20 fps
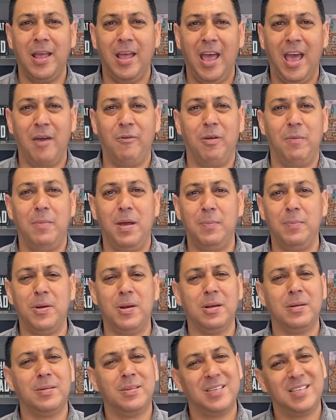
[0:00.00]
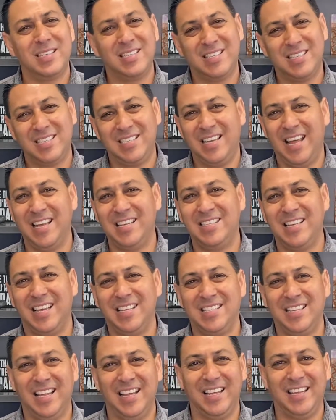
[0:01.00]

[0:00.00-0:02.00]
And remember, stay zesty.